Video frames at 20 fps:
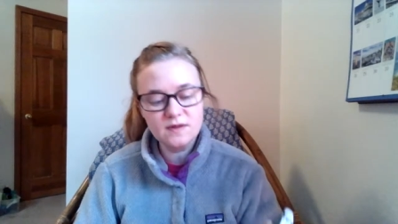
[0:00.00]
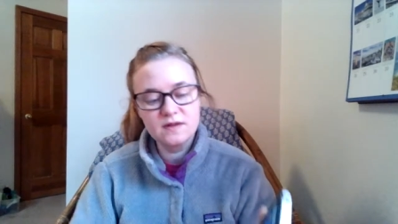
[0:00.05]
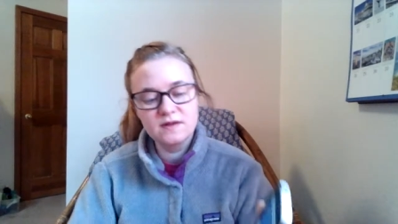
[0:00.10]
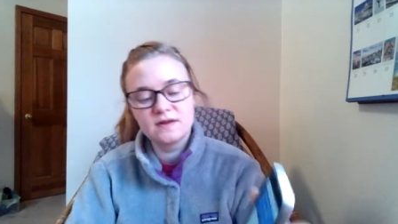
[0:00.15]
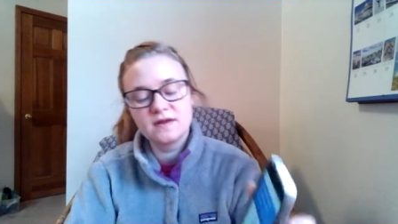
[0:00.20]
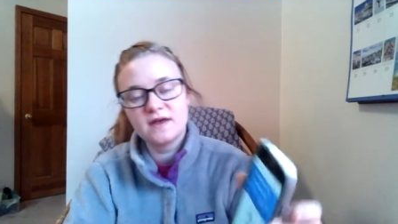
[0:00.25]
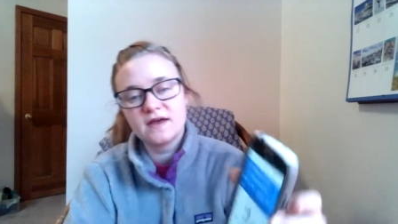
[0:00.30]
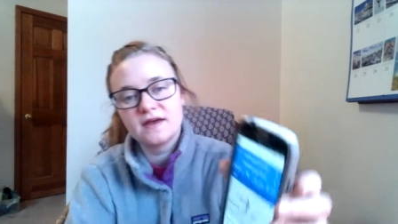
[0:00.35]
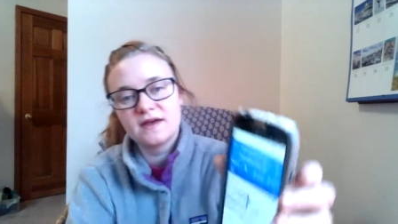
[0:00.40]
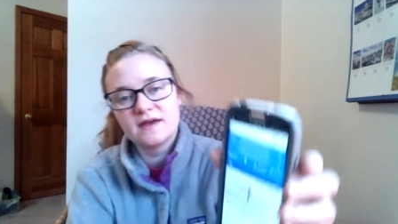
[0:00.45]

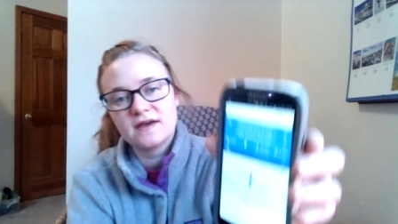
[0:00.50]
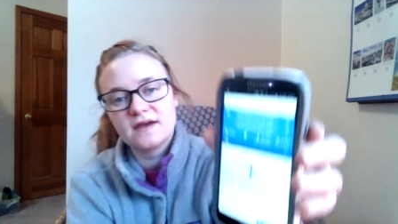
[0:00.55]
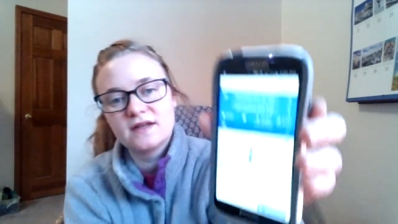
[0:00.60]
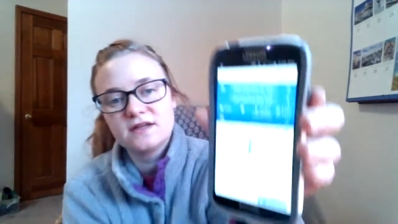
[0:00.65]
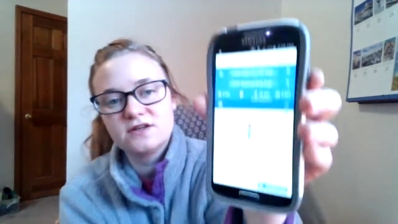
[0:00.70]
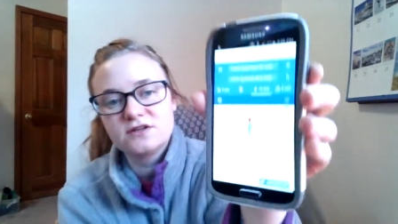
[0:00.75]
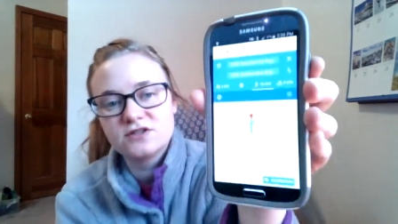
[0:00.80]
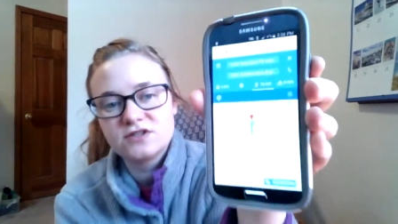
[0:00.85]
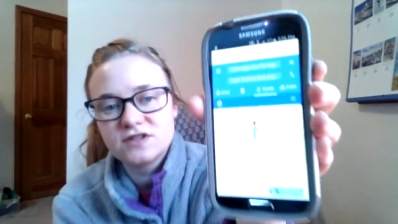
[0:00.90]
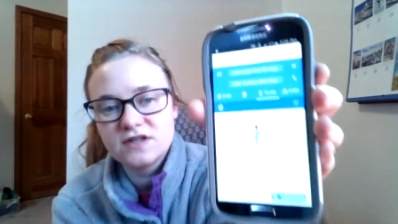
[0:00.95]
Okay, and
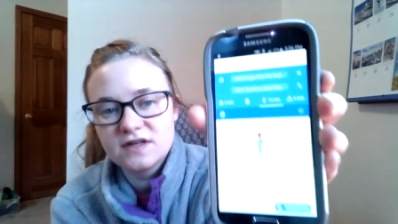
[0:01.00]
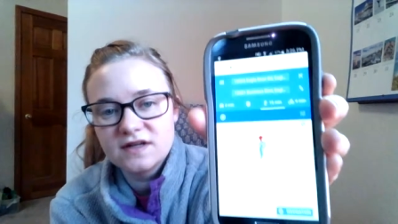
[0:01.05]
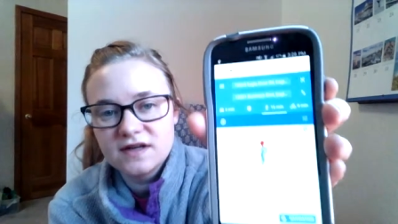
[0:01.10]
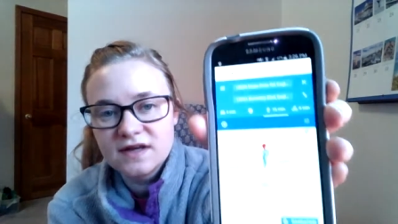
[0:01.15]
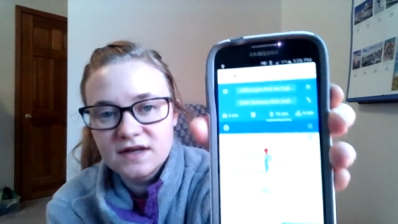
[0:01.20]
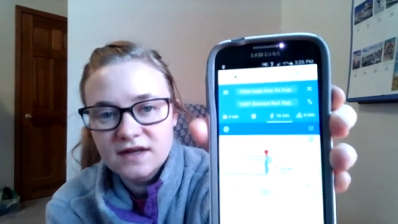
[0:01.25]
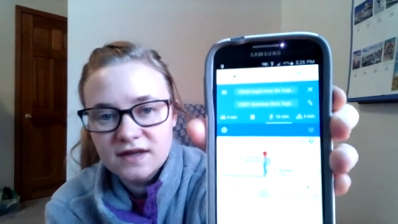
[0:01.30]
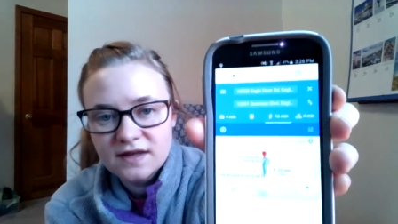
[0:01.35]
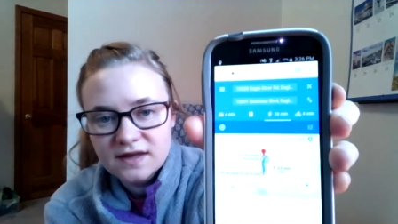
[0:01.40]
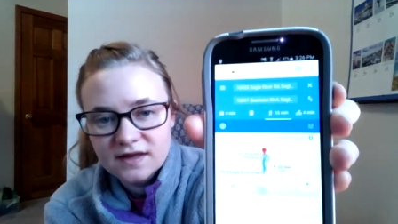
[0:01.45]
you should
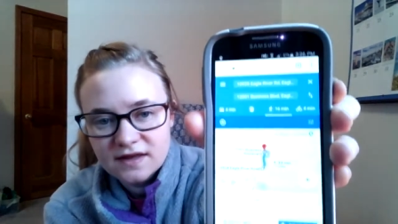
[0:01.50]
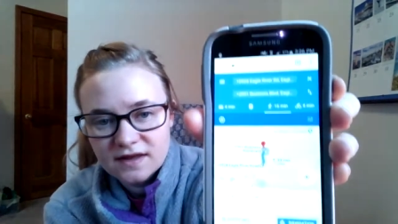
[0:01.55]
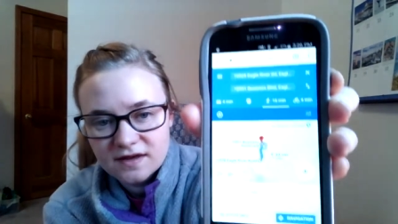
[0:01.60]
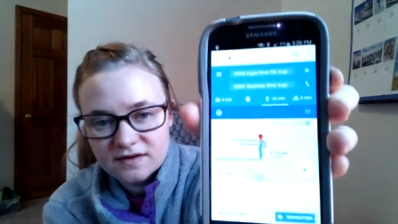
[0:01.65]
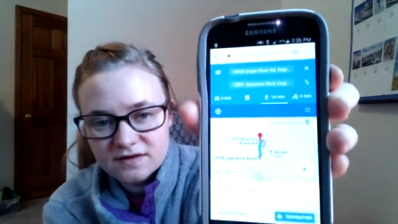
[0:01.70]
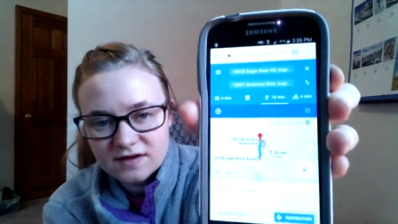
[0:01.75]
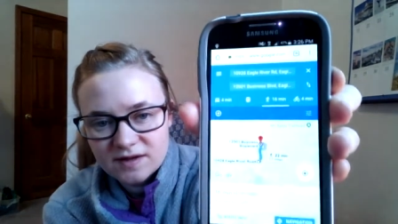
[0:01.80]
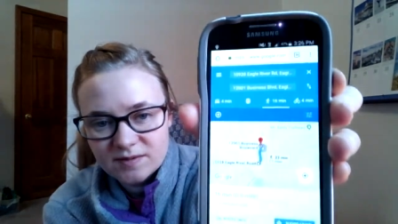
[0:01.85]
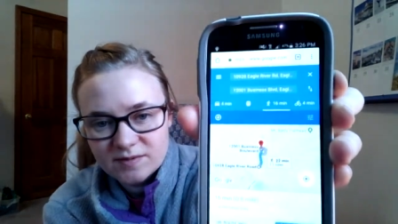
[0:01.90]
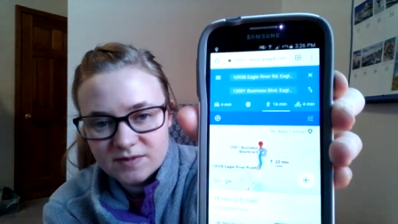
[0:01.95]

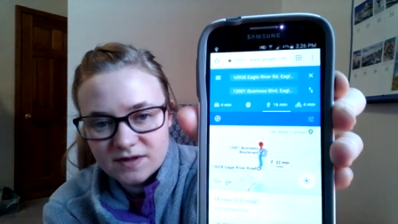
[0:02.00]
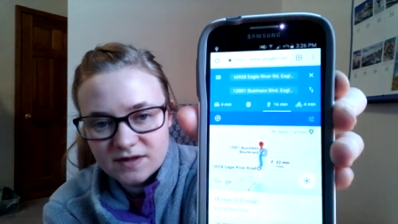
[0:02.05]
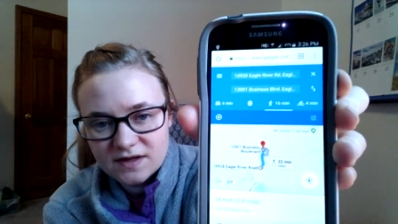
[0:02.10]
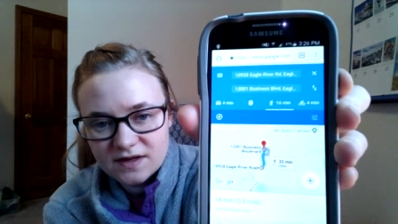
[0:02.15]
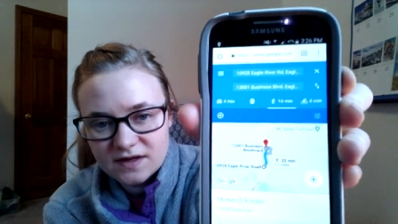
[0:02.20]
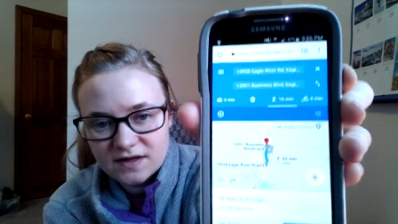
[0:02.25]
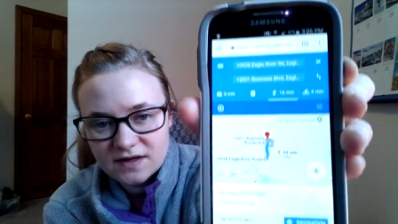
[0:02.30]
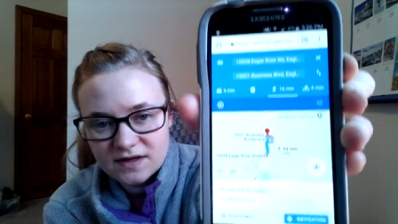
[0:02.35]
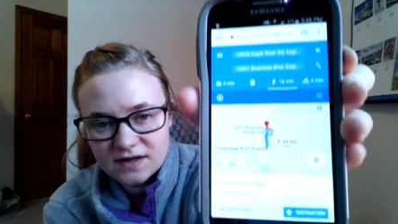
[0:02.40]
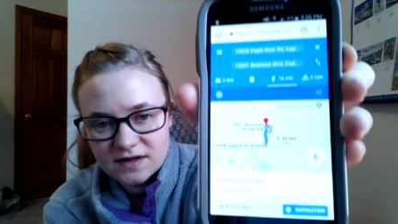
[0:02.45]
typed it
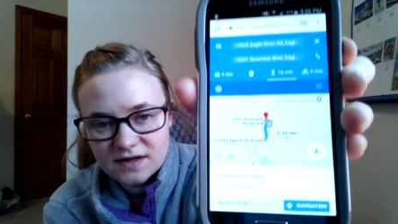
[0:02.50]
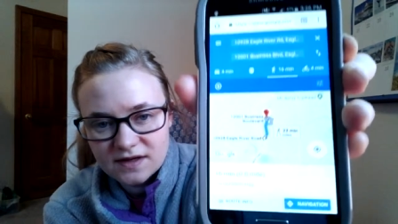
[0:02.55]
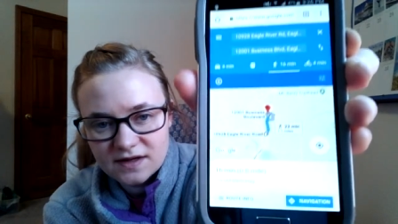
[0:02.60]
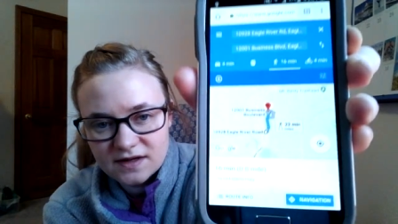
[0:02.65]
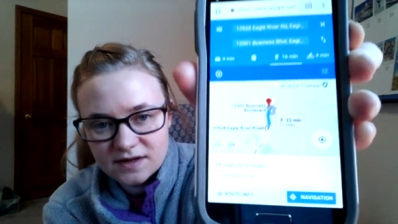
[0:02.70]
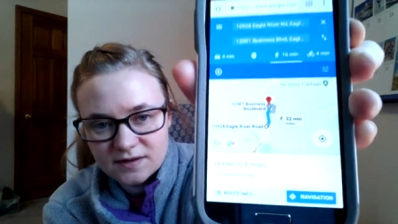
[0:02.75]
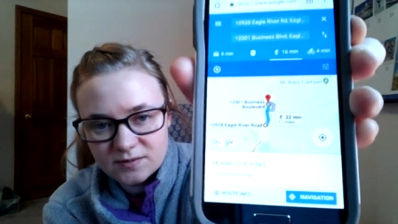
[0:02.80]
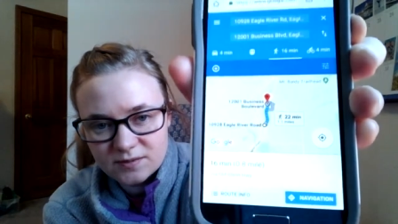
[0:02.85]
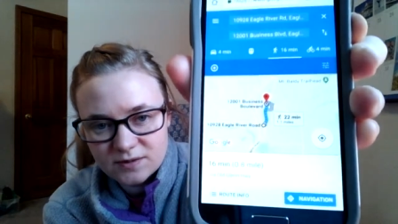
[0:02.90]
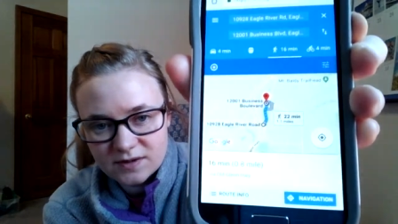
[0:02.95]
in and
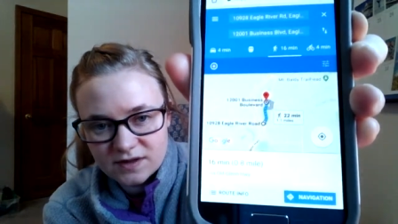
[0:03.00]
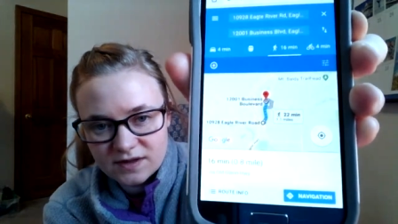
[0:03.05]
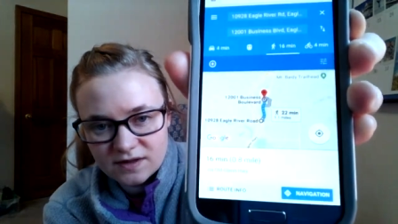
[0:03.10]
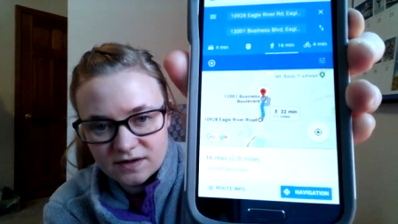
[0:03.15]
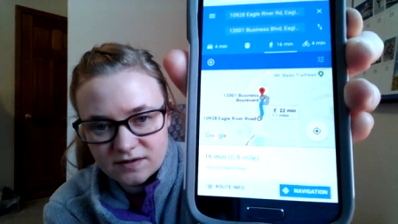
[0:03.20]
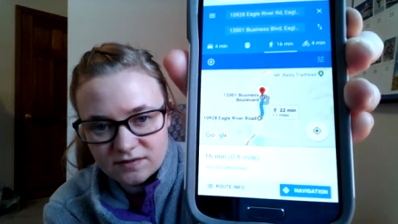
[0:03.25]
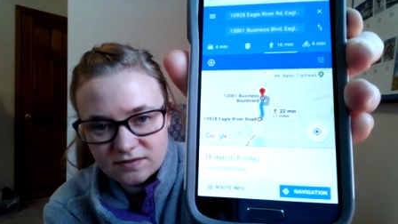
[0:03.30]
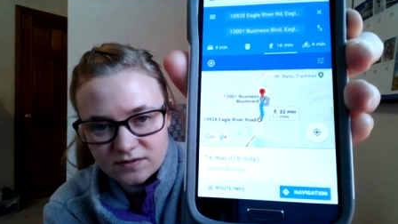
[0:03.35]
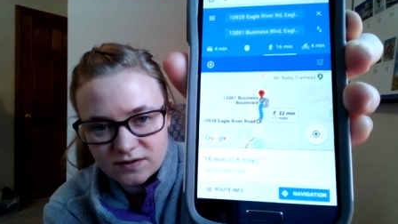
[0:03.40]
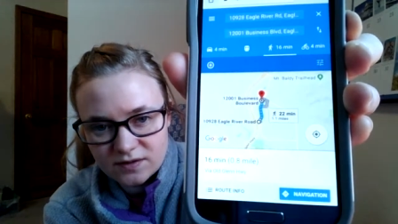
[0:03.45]
it will
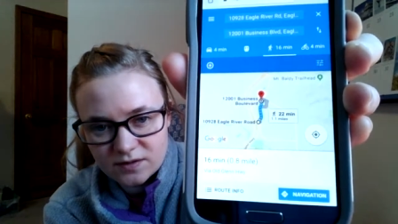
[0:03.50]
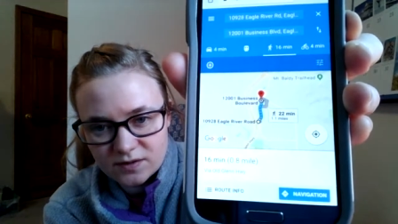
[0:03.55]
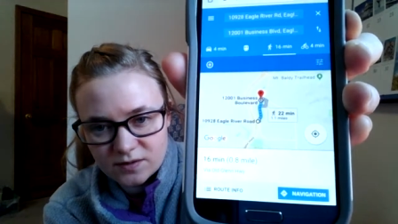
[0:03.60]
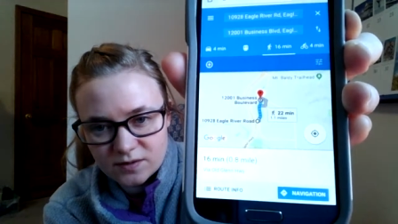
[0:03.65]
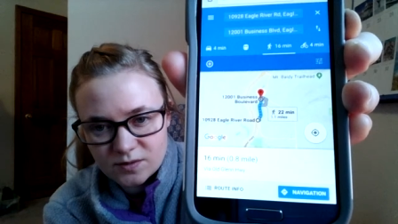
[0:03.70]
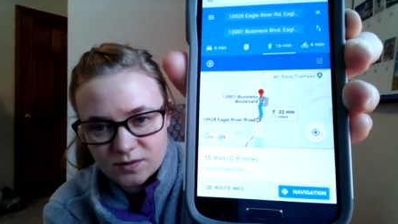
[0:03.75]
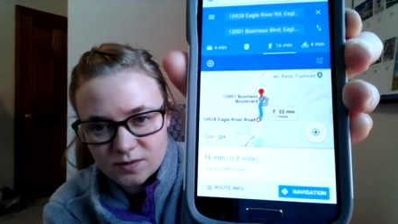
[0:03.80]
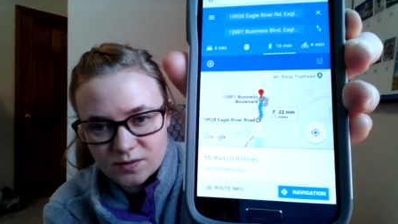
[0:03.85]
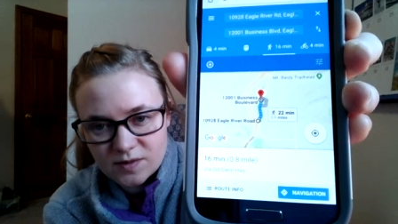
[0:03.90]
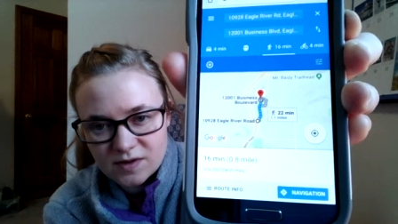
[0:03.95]
give
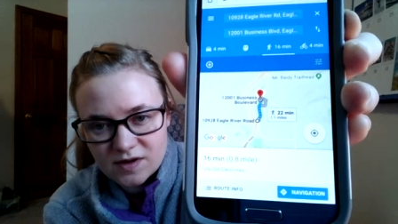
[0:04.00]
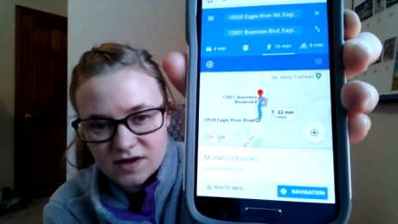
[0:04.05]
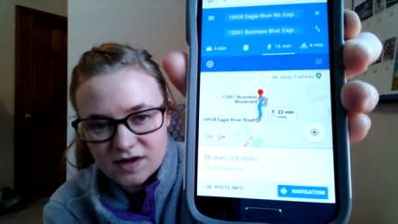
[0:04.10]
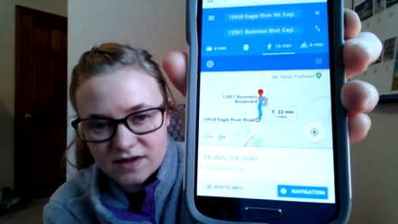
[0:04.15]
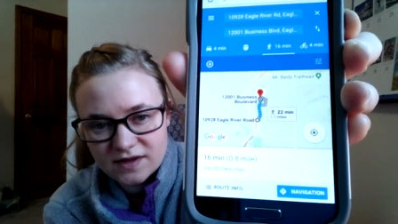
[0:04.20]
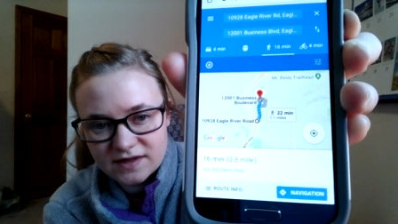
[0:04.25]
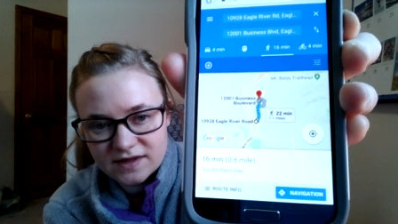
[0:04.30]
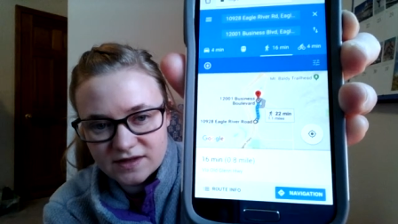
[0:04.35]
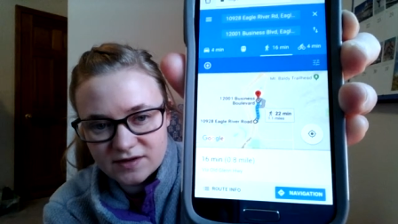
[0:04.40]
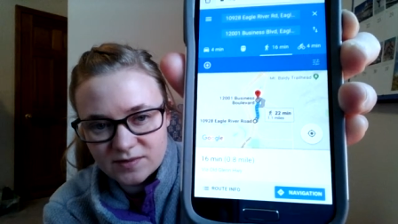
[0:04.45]
you a
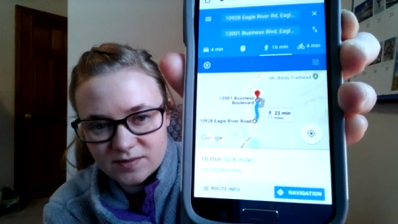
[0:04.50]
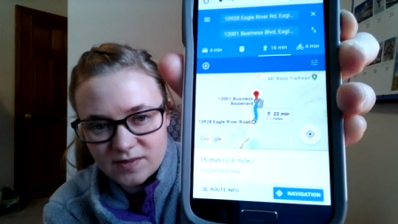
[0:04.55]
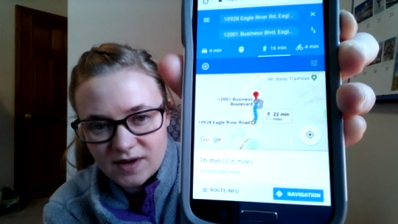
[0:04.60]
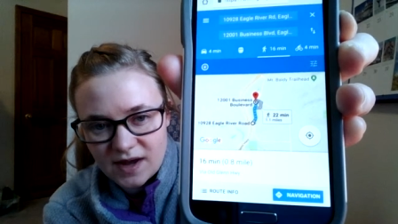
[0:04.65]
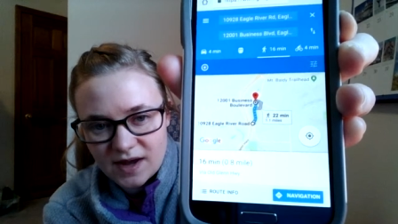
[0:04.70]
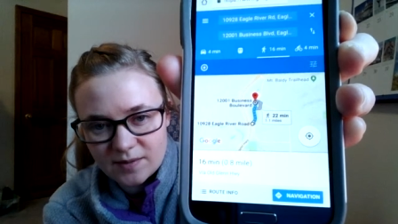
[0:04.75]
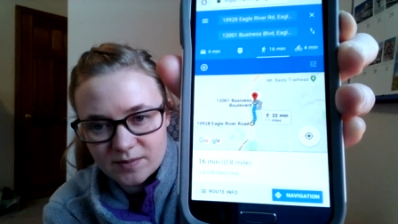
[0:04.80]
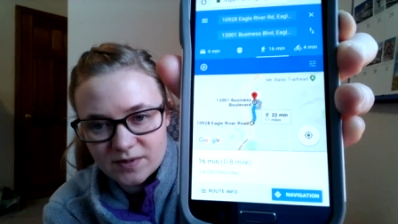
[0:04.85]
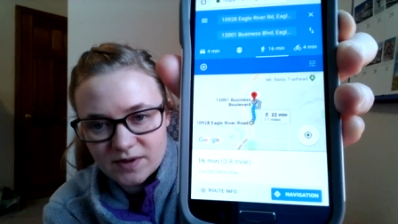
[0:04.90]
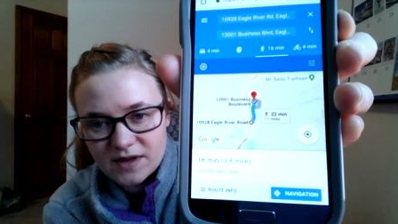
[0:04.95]
little map.